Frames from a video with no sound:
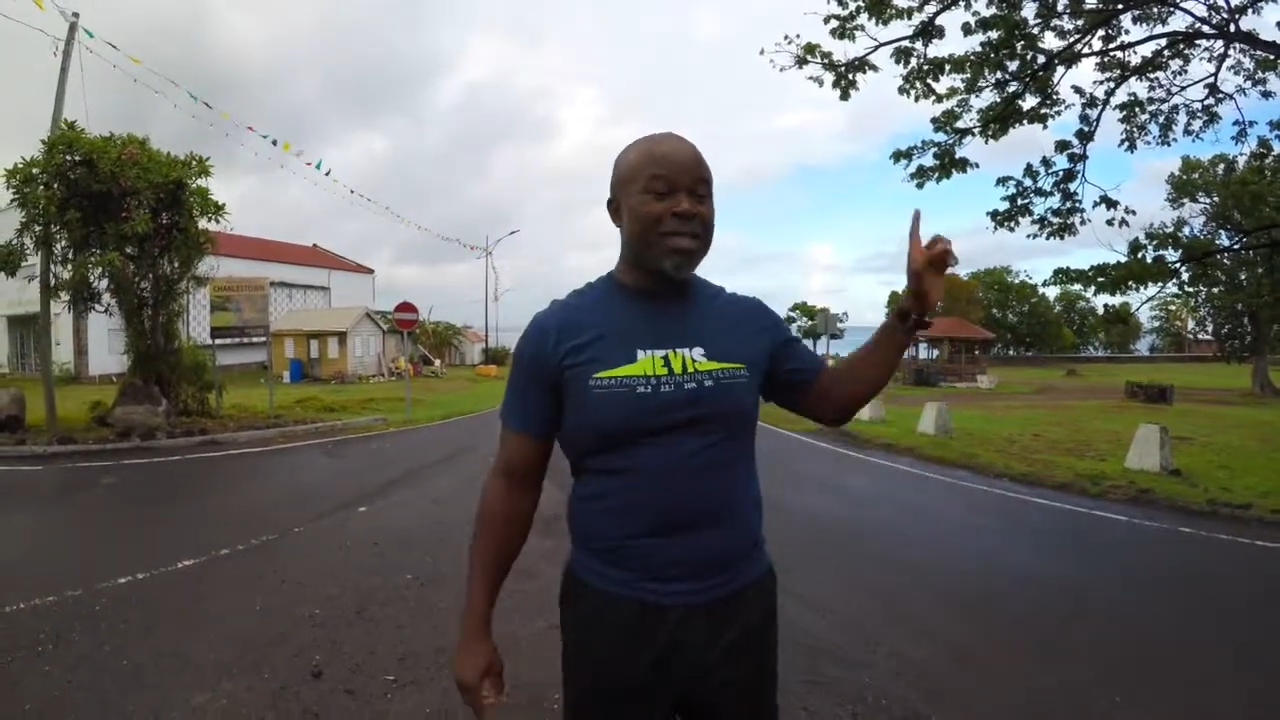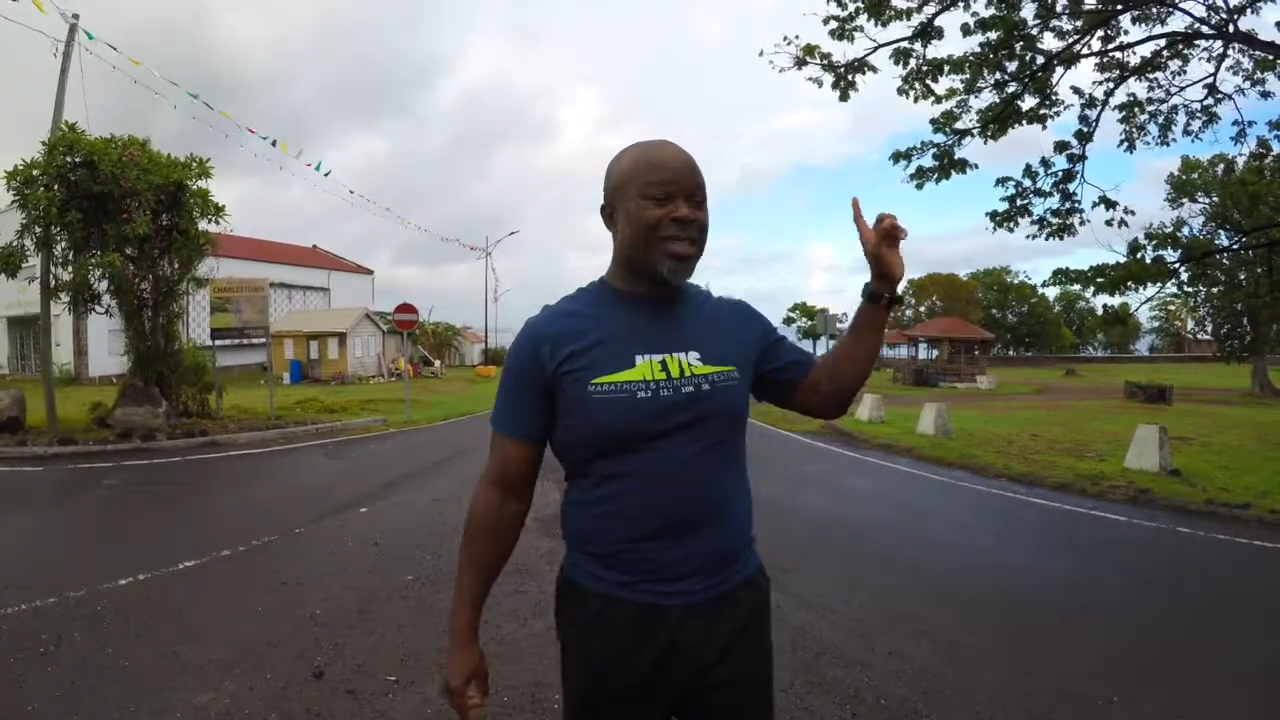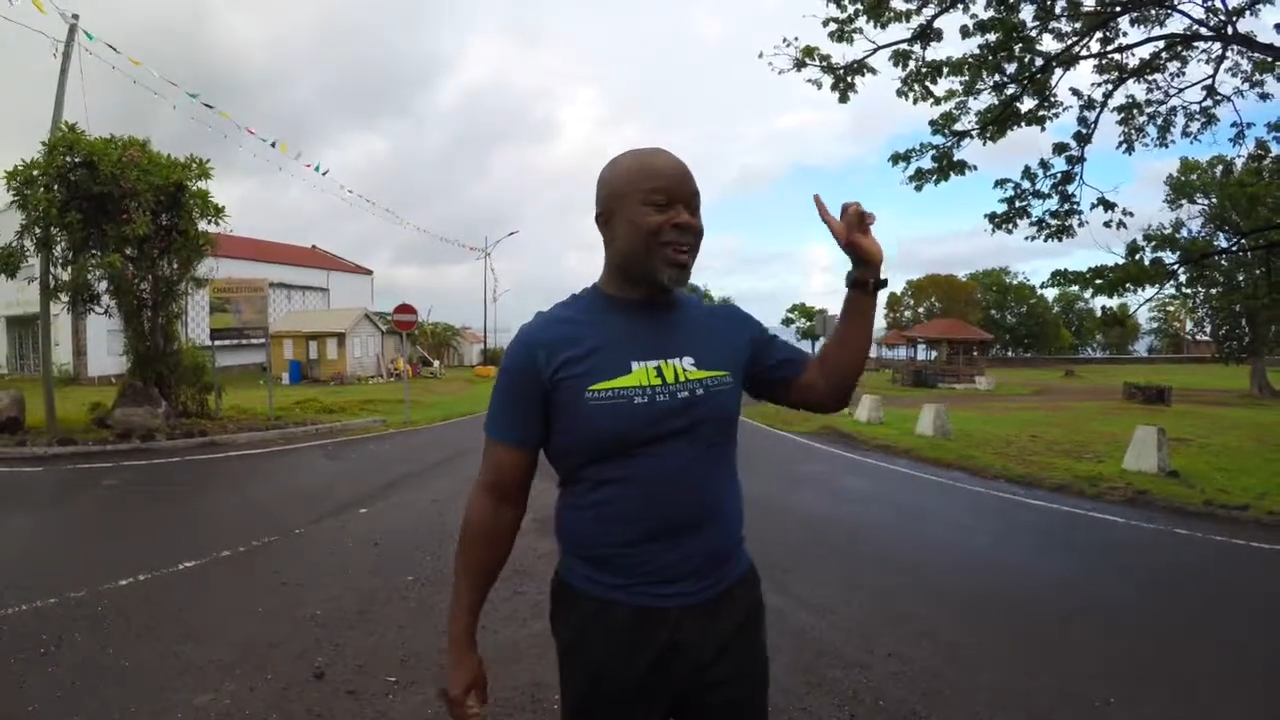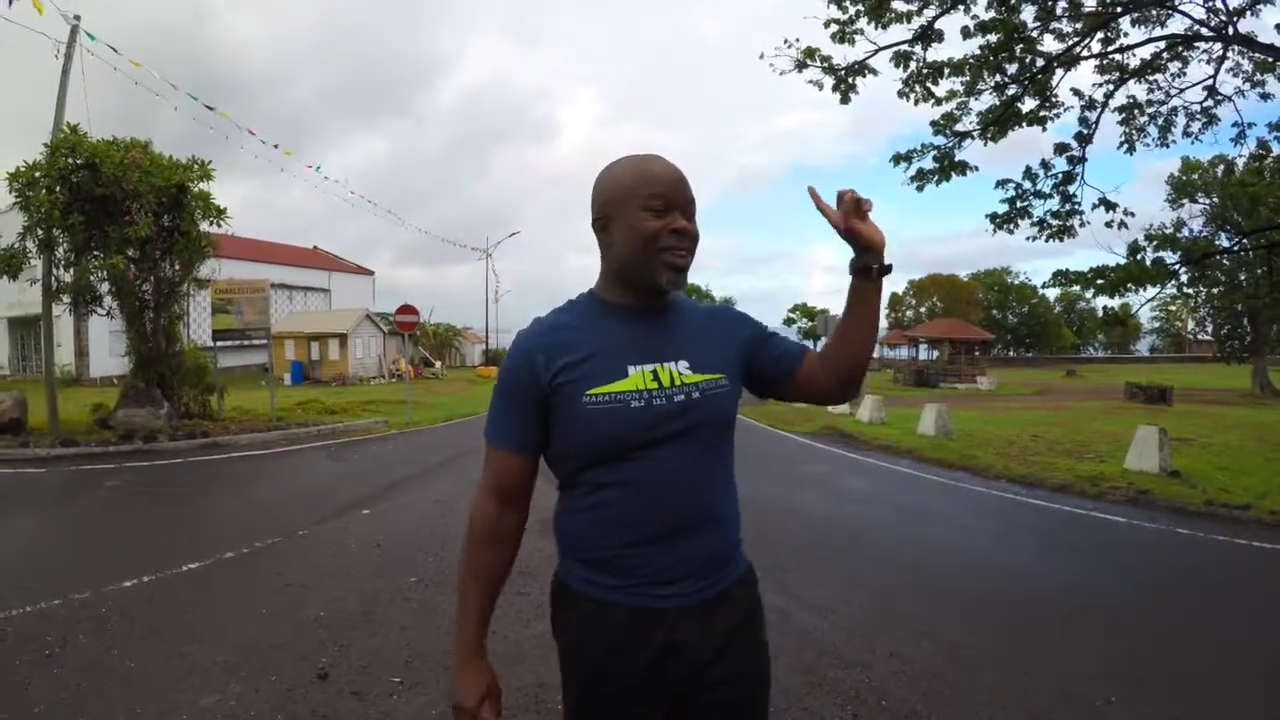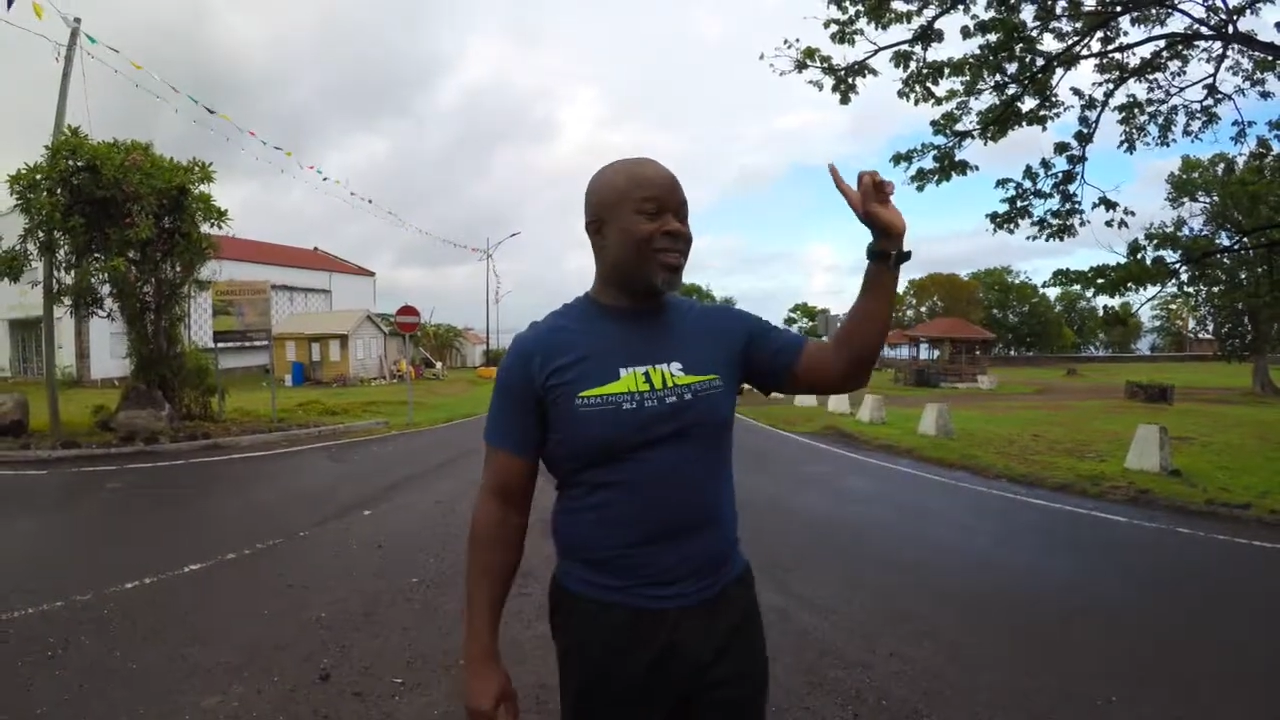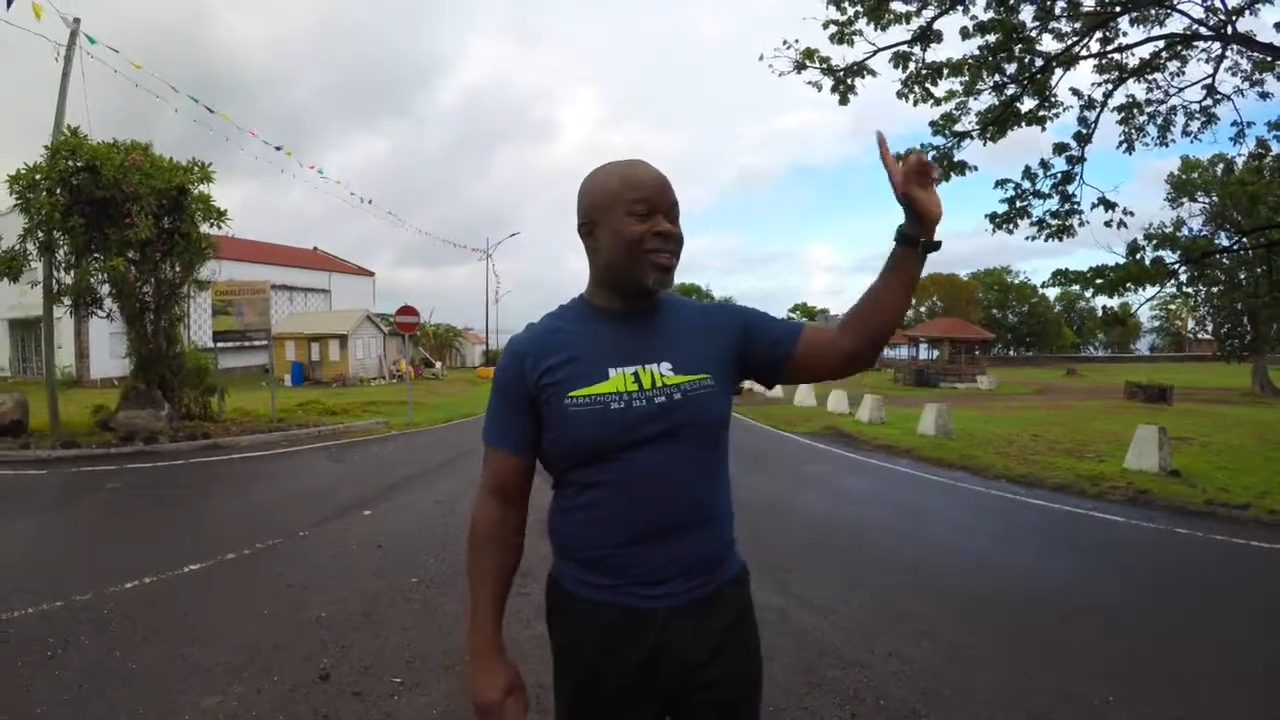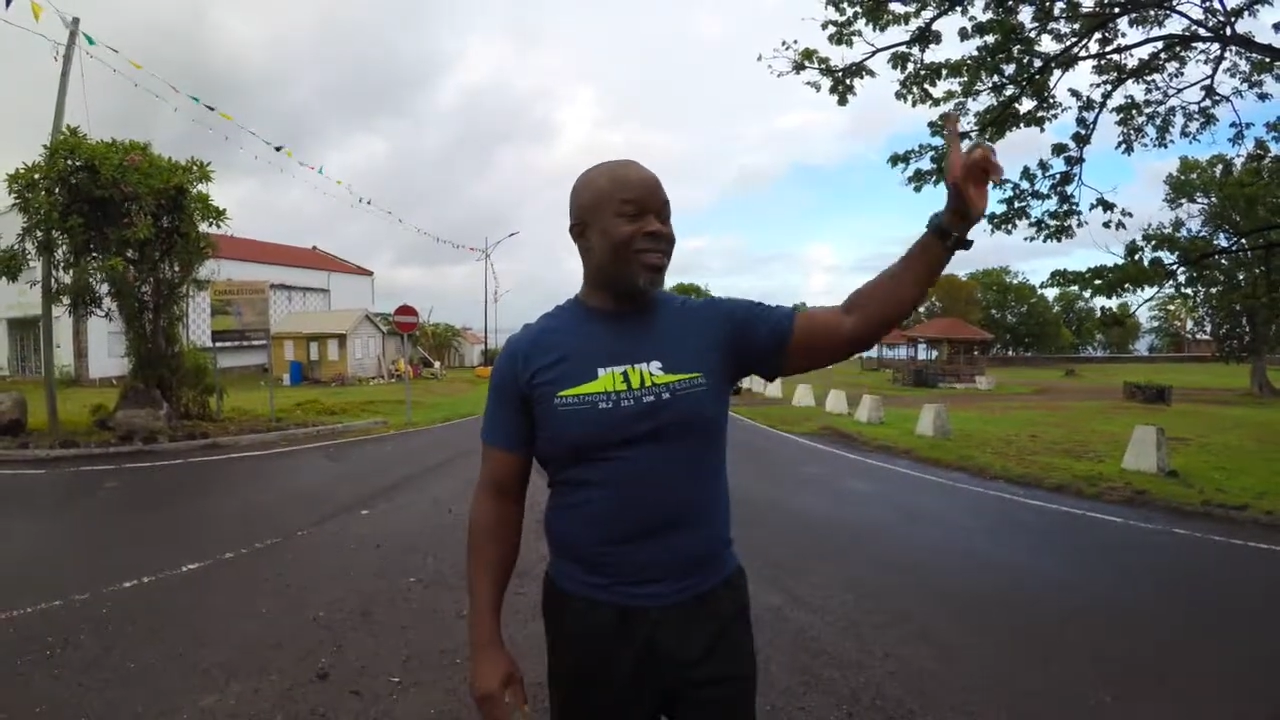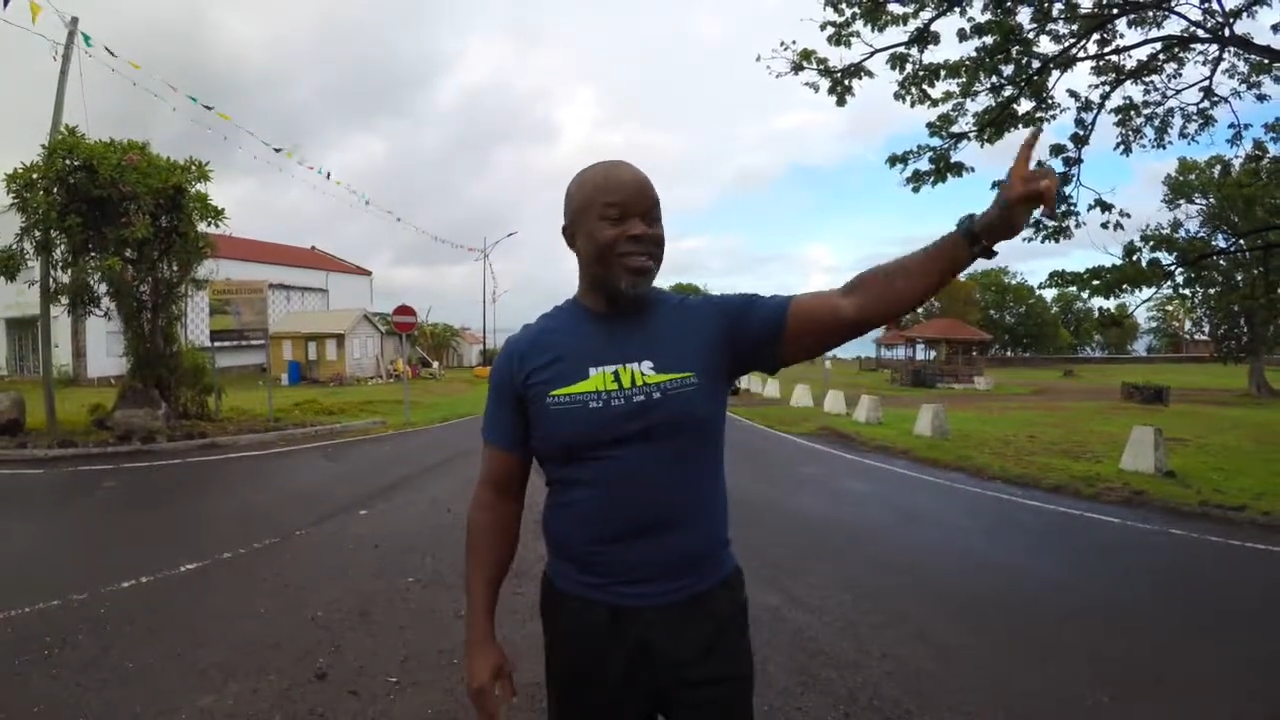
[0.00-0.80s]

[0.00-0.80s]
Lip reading: along